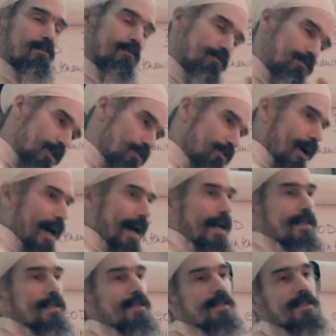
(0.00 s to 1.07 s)

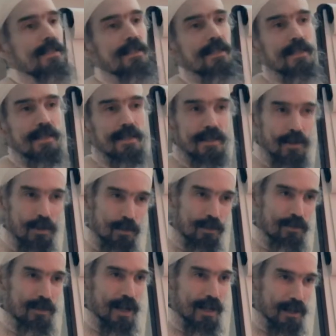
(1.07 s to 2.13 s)
Regret, all
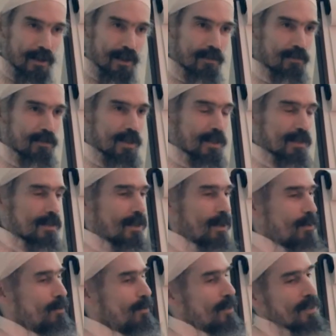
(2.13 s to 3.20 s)
of that kind of thing.
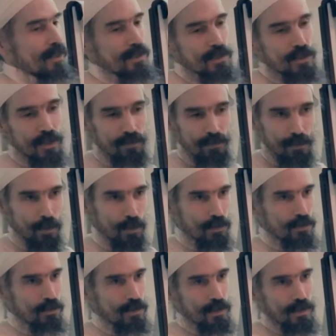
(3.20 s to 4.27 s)
So Jivan
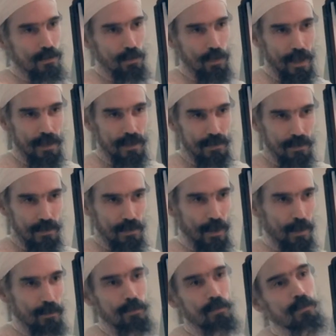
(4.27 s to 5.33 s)
Mukta is
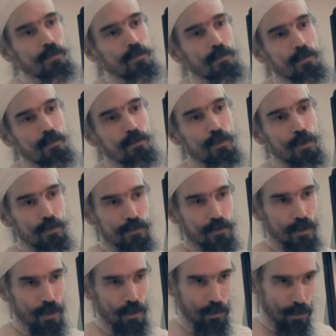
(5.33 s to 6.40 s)
moved
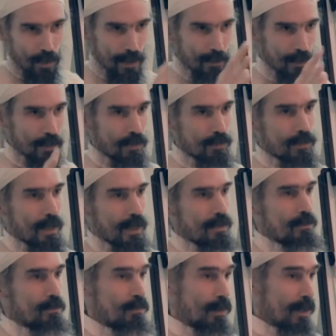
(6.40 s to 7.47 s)
a long way beyond that.
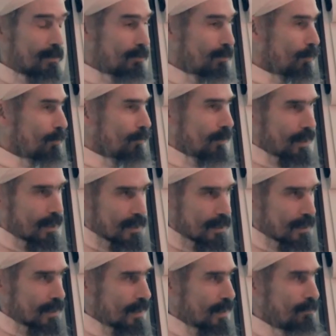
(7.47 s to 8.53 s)
You're grateful for
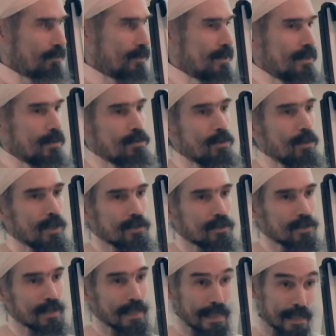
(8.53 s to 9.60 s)
any and every
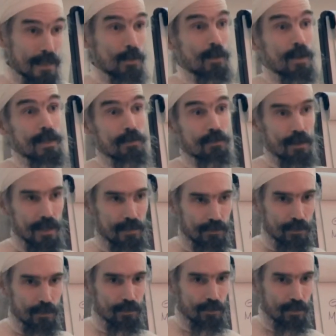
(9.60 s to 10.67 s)
situation, equally
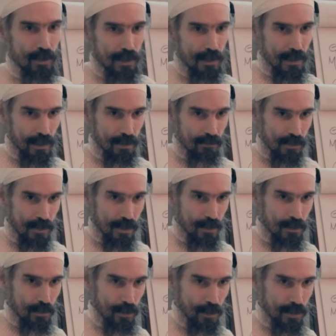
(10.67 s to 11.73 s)
grateful for any and every
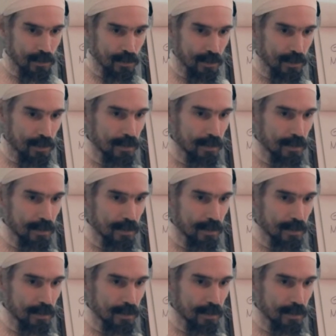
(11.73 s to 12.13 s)
situation.